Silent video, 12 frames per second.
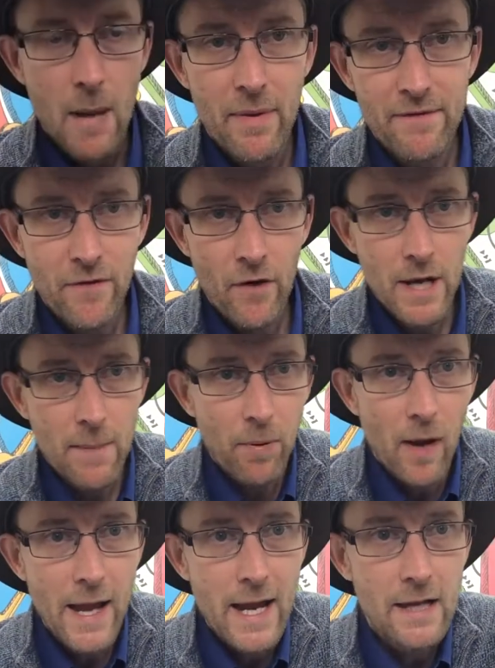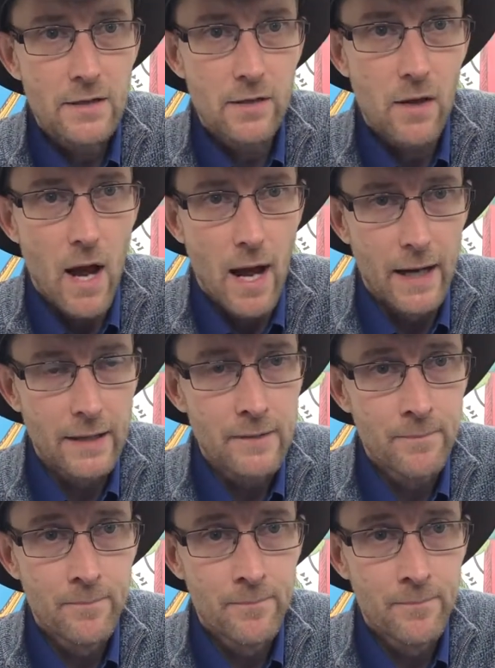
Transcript: before you play each line,